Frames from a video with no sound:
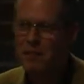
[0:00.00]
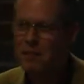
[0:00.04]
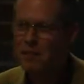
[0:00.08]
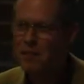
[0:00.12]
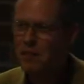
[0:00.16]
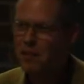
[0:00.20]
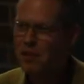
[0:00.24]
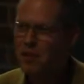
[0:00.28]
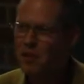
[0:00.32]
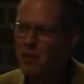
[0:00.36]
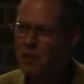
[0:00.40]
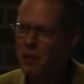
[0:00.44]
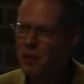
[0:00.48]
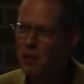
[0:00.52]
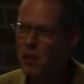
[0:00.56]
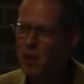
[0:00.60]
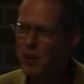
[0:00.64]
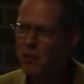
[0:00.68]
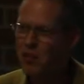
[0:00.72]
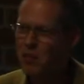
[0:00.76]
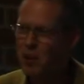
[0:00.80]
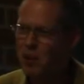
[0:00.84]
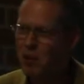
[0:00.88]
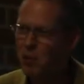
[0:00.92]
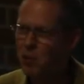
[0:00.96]
this is a
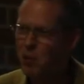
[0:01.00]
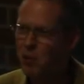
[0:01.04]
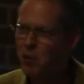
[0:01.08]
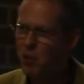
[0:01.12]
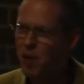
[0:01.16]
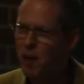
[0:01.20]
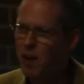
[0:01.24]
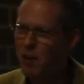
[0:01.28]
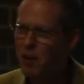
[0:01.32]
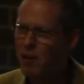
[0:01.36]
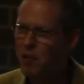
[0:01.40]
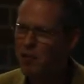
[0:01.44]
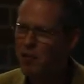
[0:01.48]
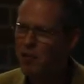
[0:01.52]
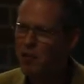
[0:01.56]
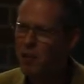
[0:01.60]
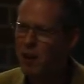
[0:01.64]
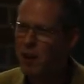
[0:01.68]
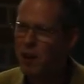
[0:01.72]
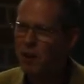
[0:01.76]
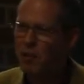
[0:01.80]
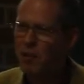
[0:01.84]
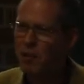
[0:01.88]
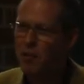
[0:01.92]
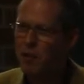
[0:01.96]
question that will run
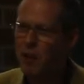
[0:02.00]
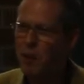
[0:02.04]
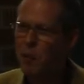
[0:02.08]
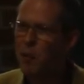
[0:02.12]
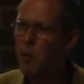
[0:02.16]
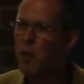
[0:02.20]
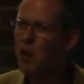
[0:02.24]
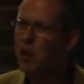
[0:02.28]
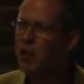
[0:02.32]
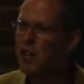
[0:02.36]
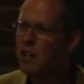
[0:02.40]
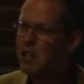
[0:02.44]
throughout the thing. What